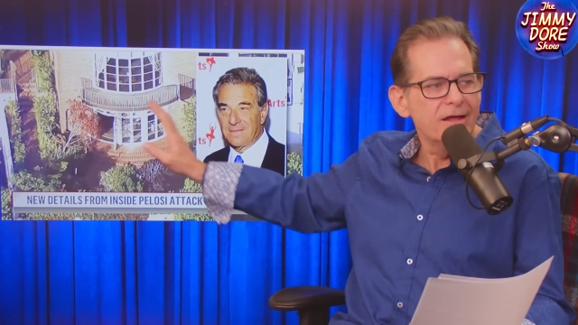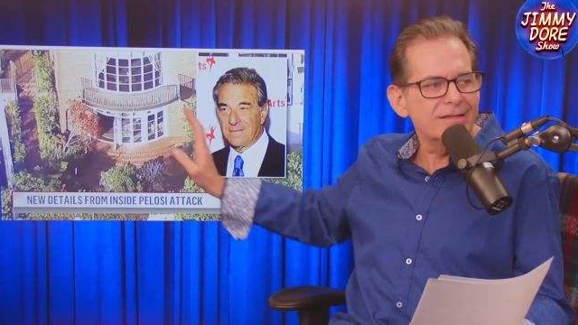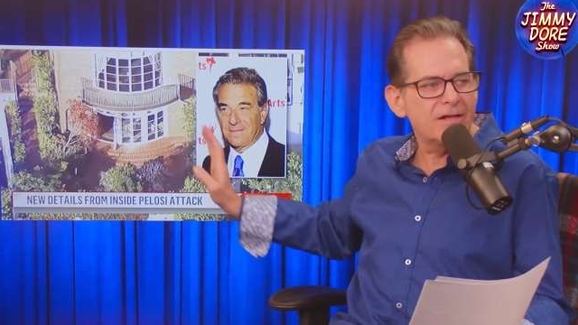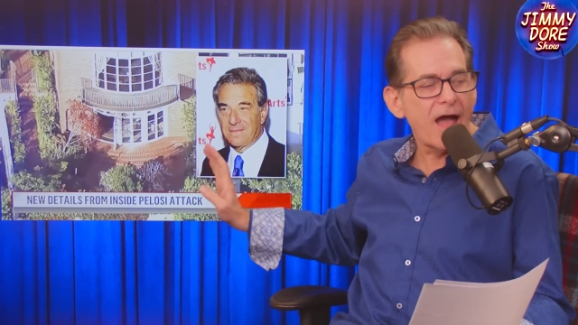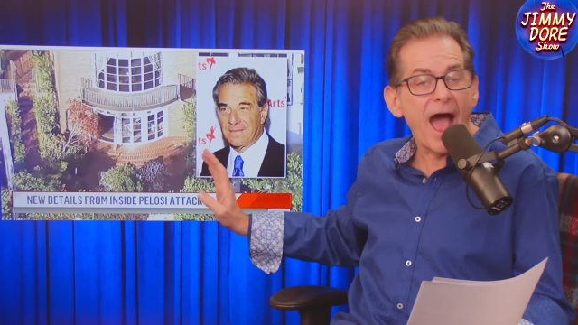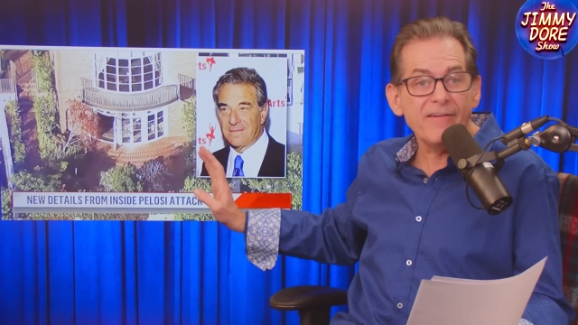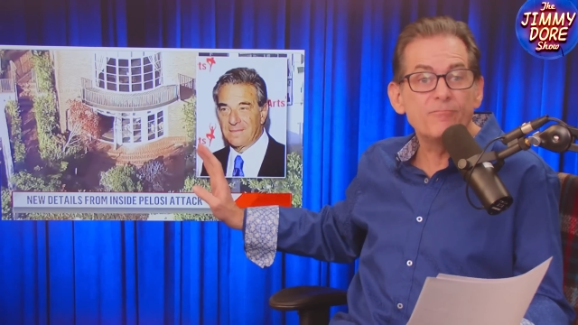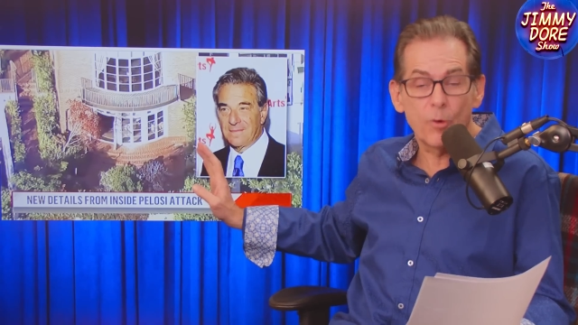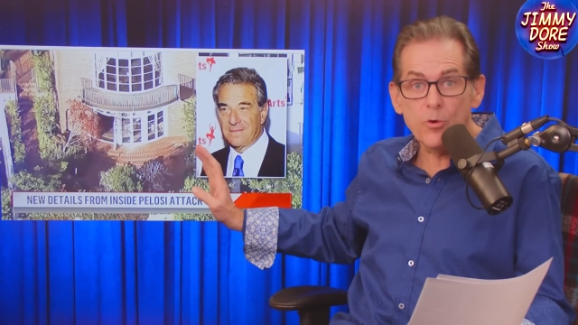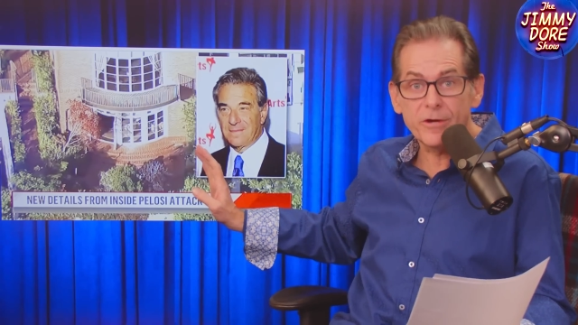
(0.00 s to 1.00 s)
Speaker 1: the gla- I've
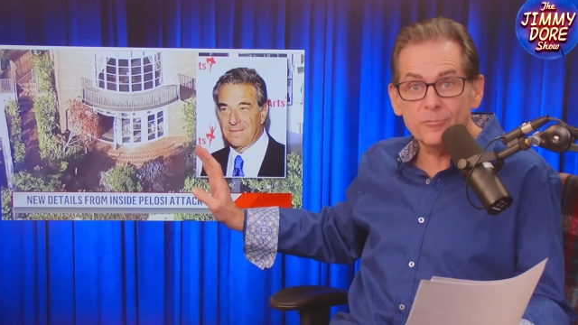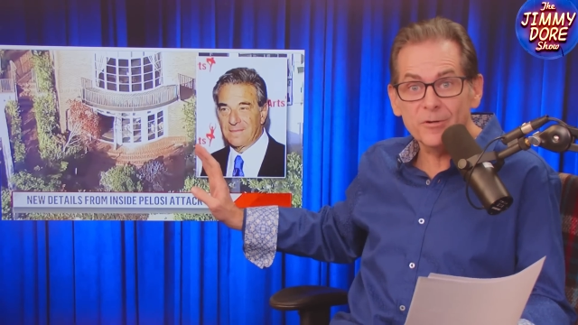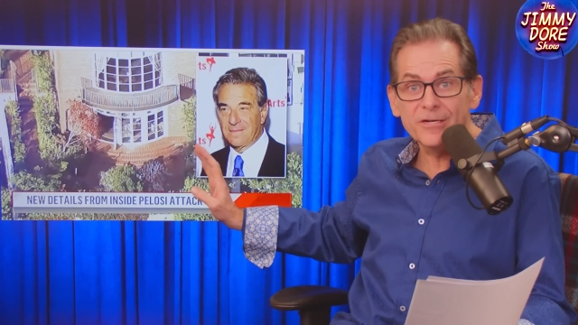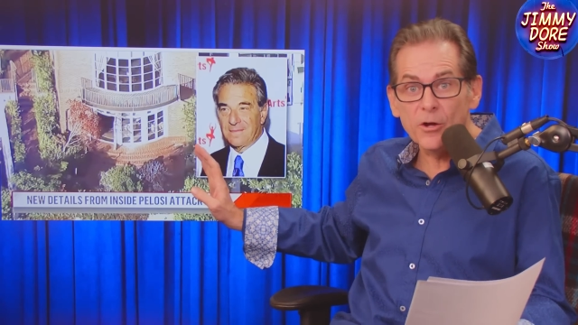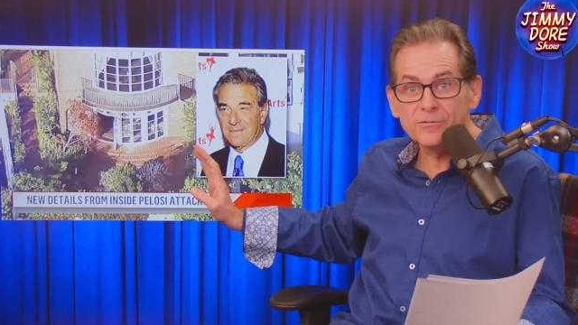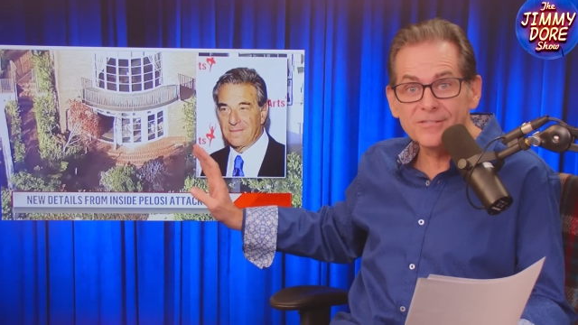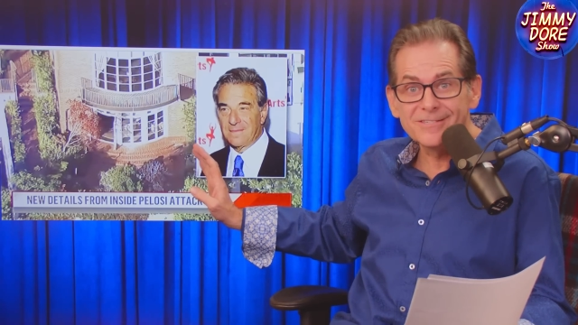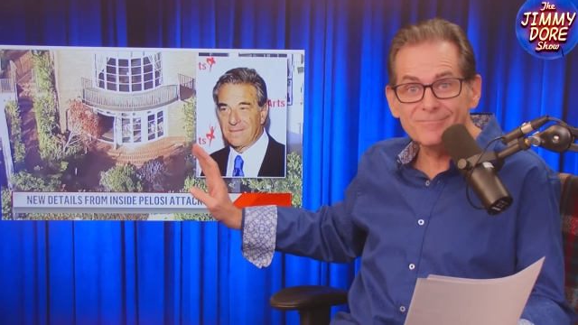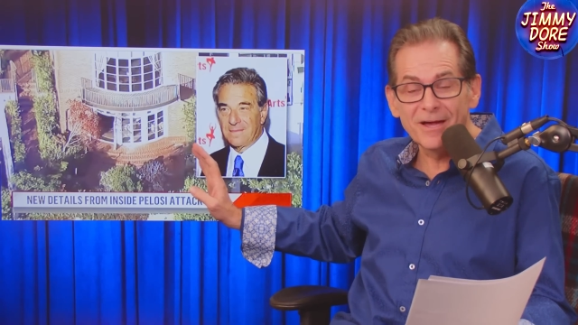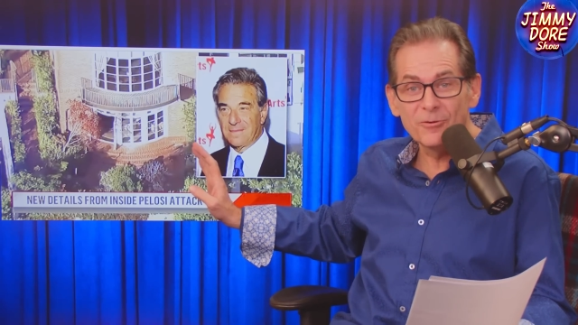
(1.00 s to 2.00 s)
broken windows.
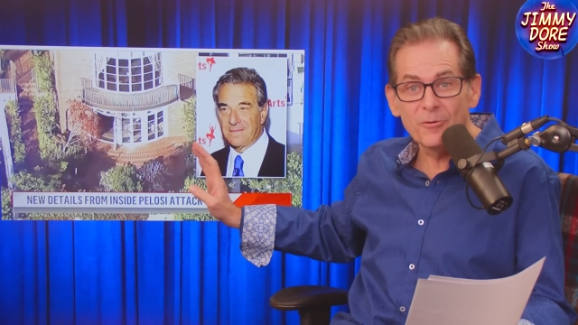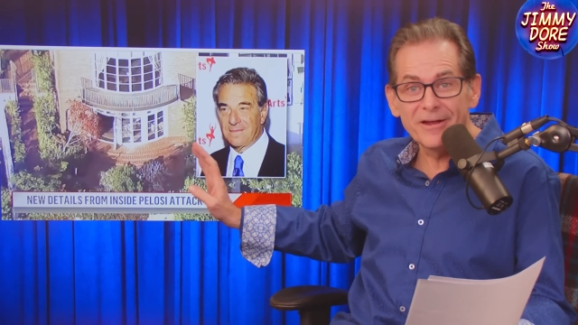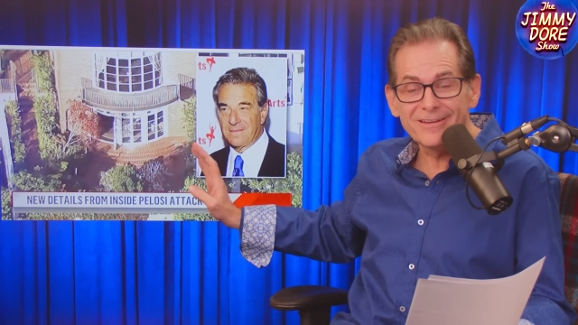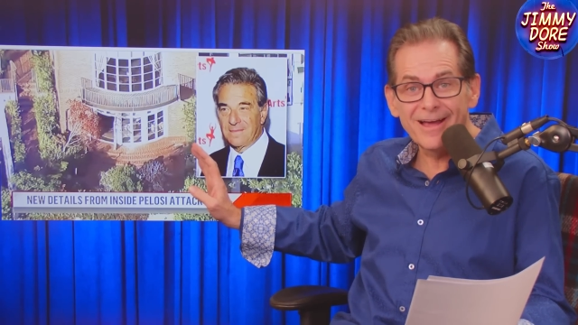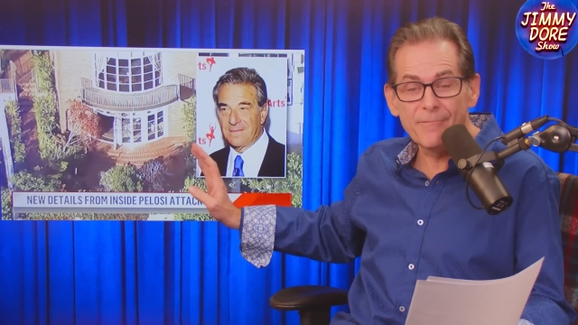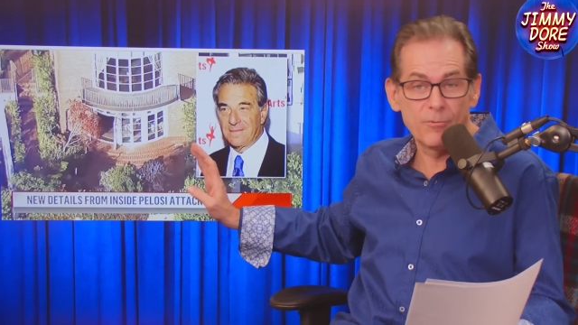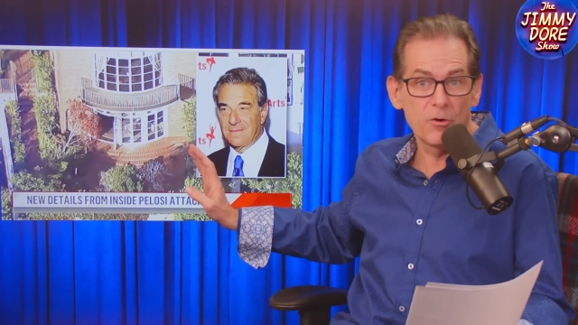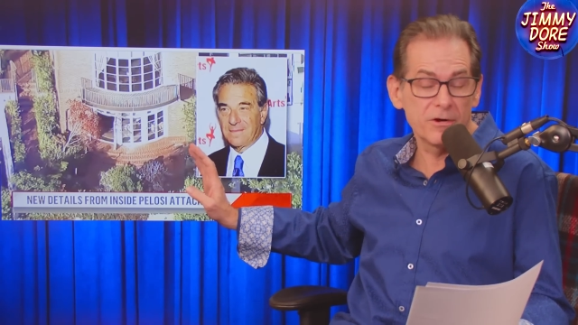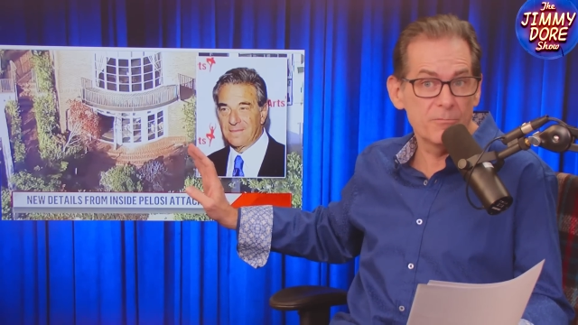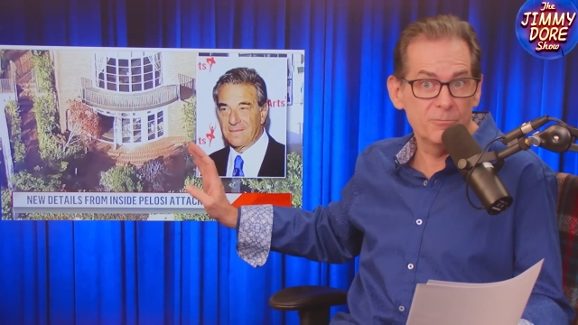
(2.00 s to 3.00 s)
By the way, I've
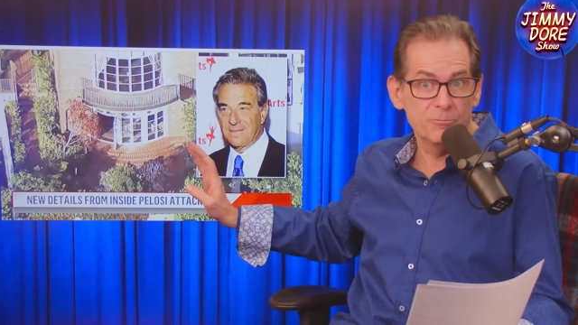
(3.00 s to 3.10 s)
broken